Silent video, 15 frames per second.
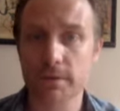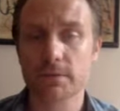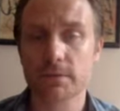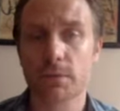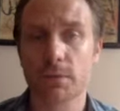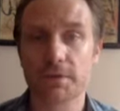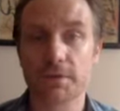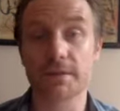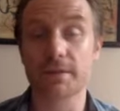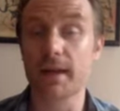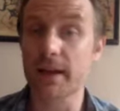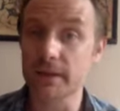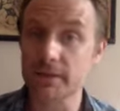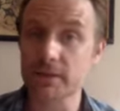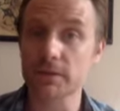which is an
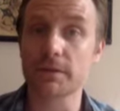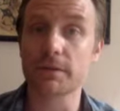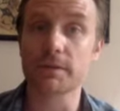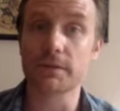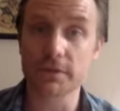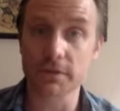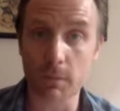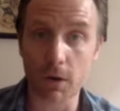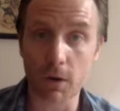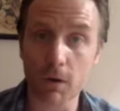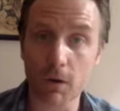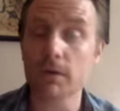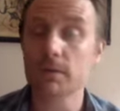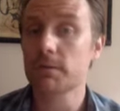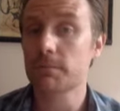excellent,
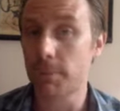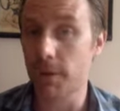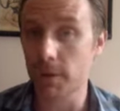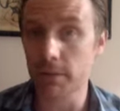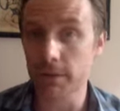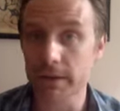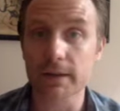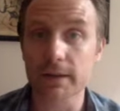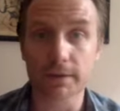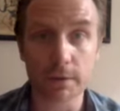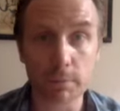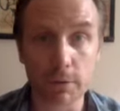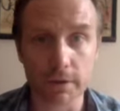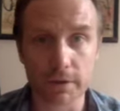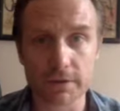small, public
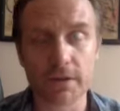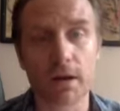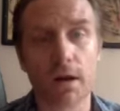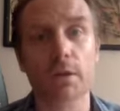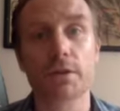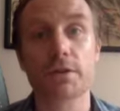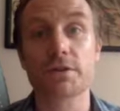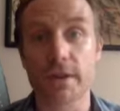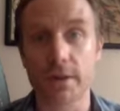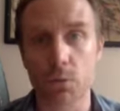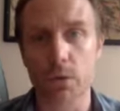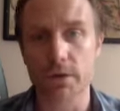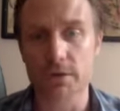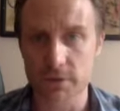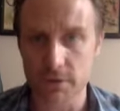liberal arts college in
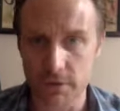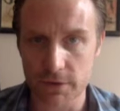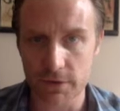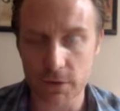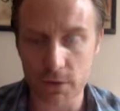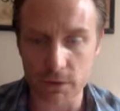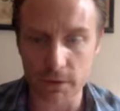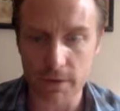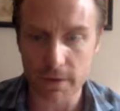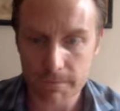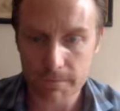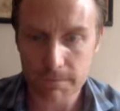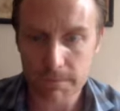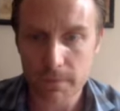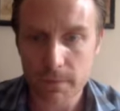Western New York.
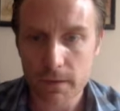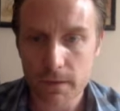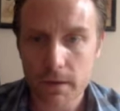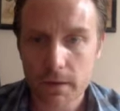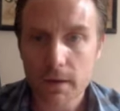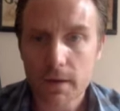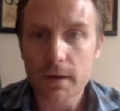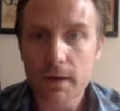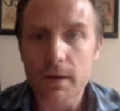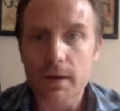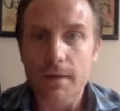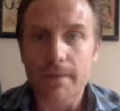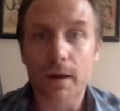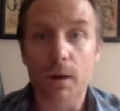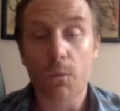
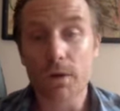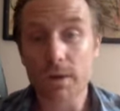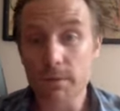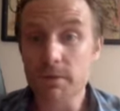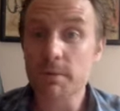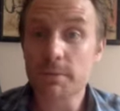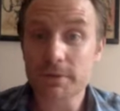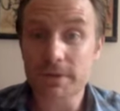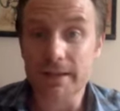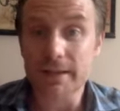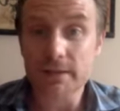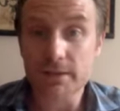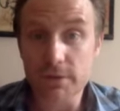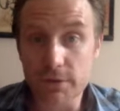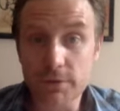Now, what I want to be presenting
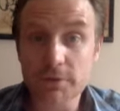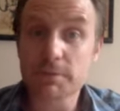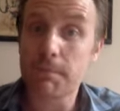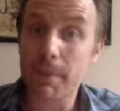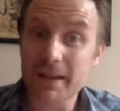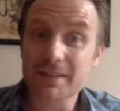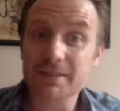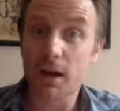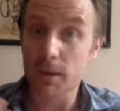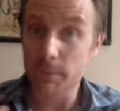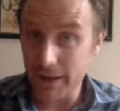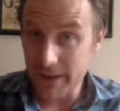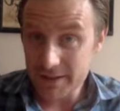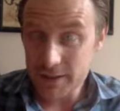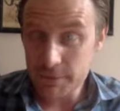to you is based on my
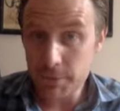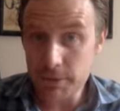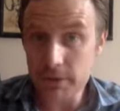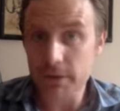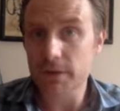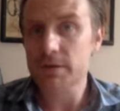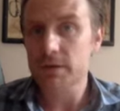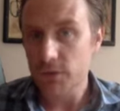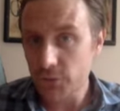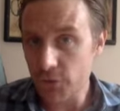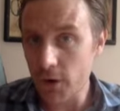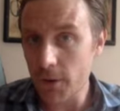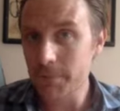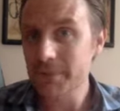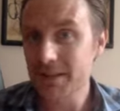experience
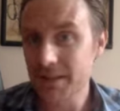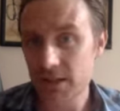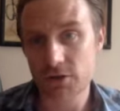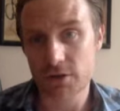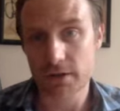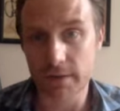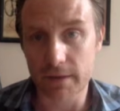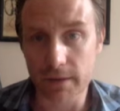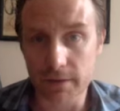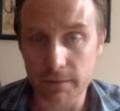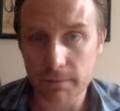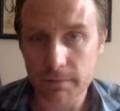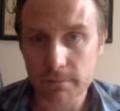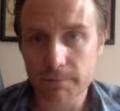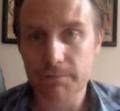from teaching there.
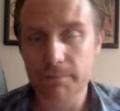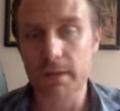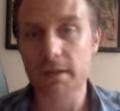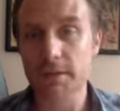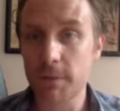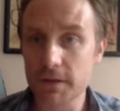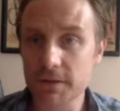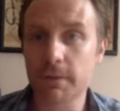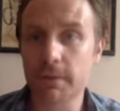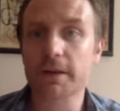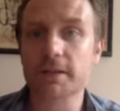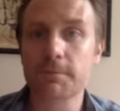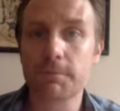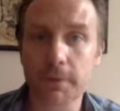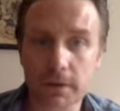That's based on my
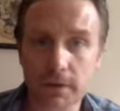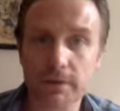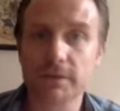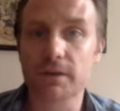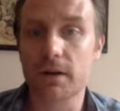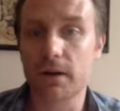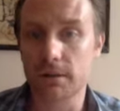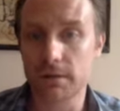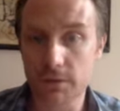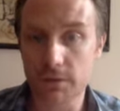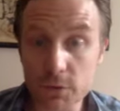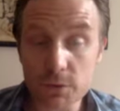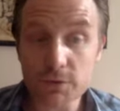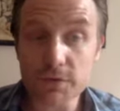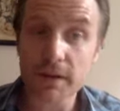experience on
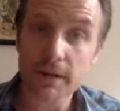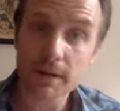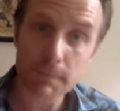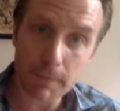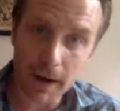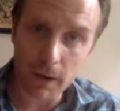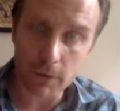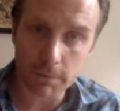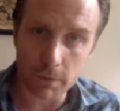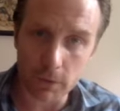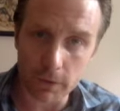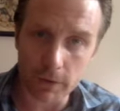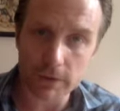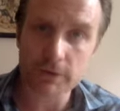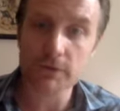using
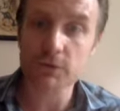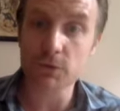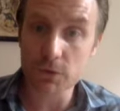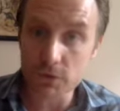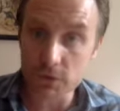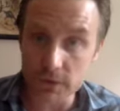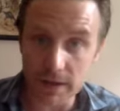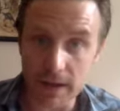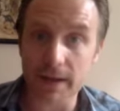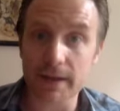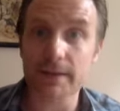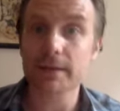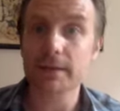PowerPoints to create